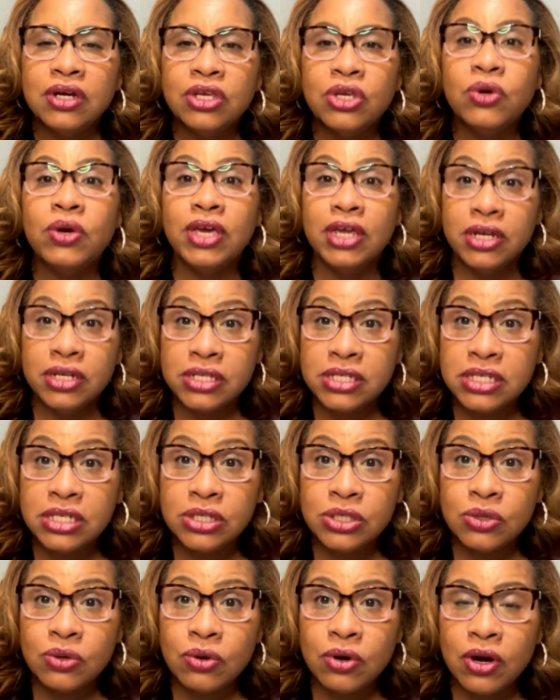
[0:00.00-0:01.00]
you hit a
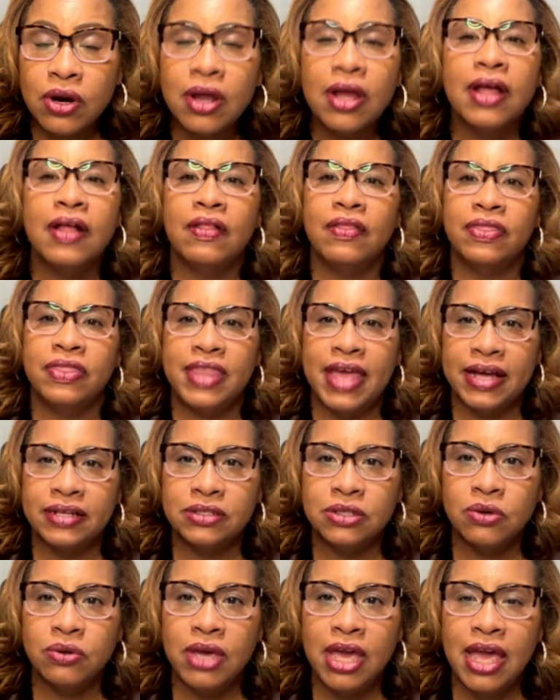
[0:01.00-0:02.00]
detour, that's
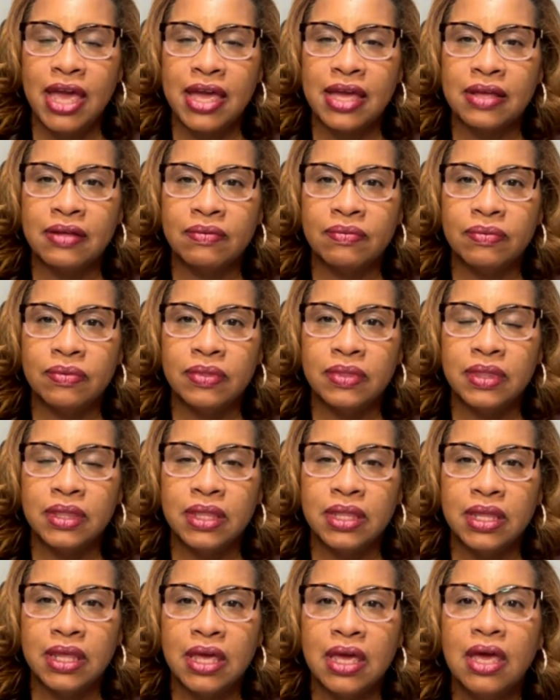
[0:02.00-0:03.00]
okay.
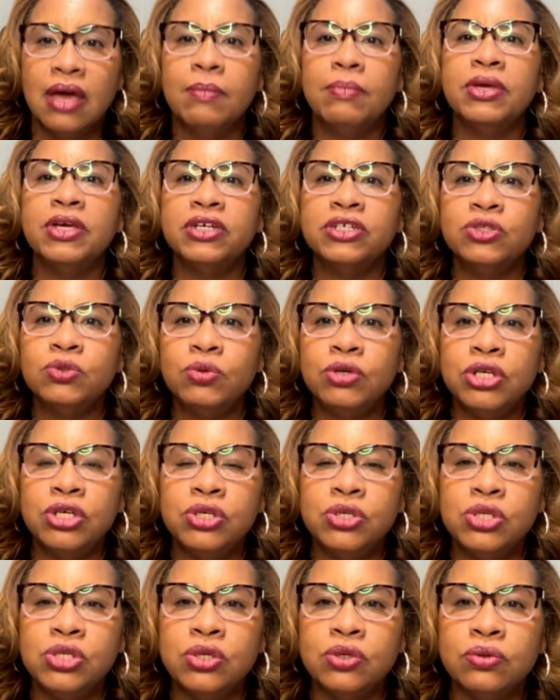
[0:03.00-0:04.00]
Because what do?
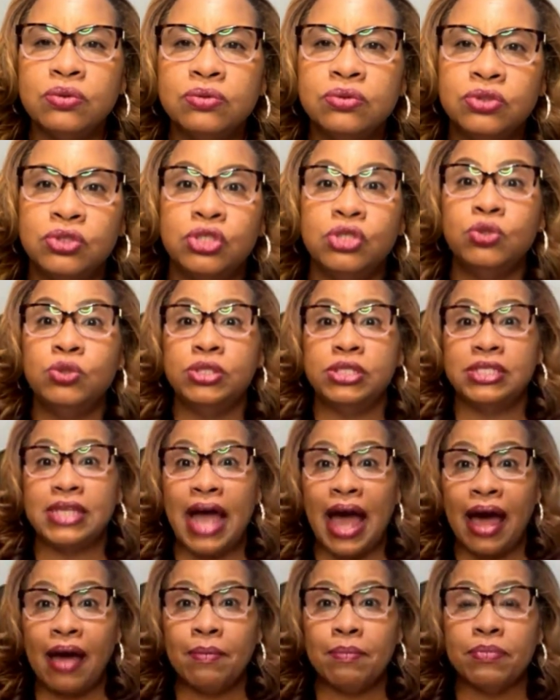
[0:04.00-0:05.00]
Do you
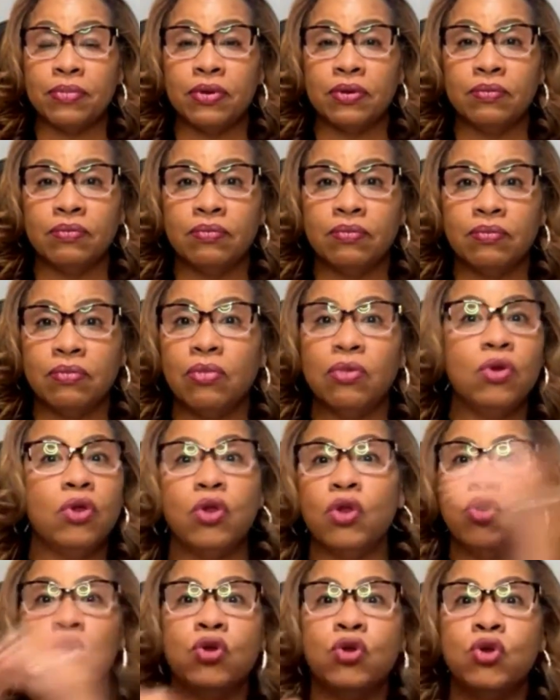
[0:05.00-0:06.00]
stop?
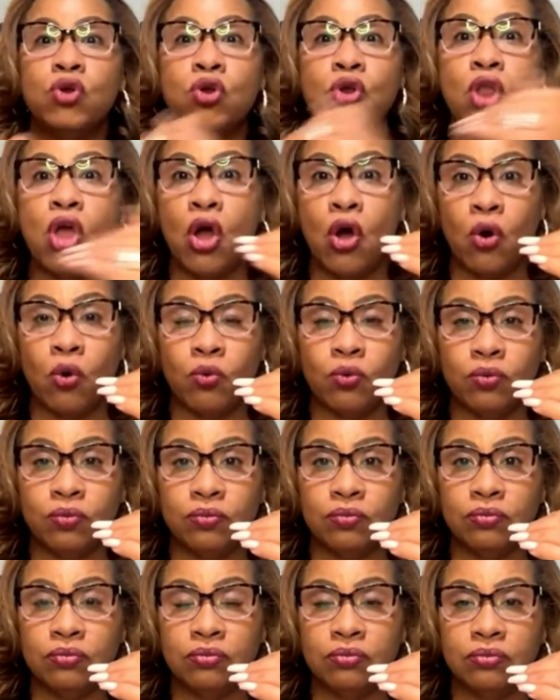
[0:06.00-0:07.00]
No.
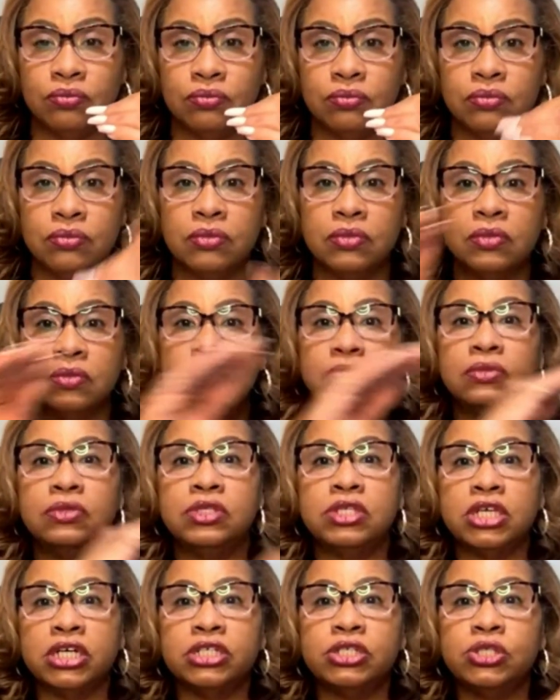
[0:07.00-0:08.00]

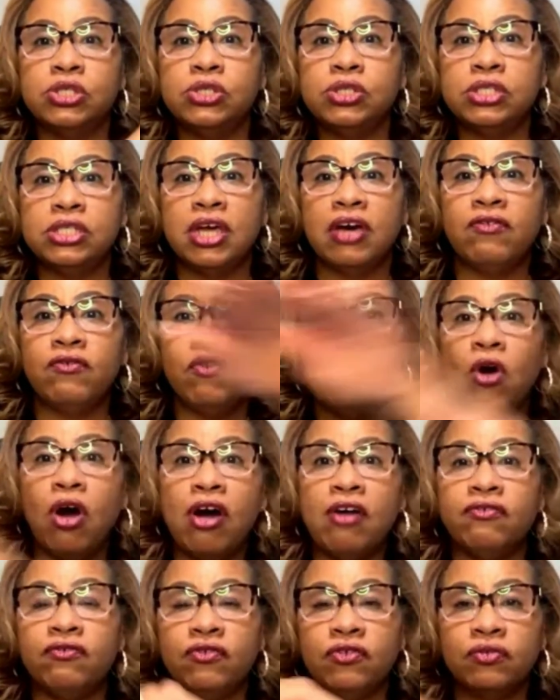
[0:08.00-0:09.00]
Dust yourself
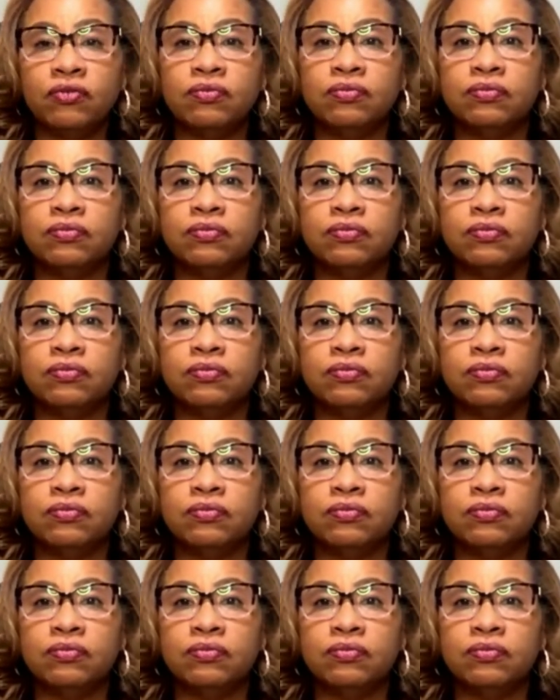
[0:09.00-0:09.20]
off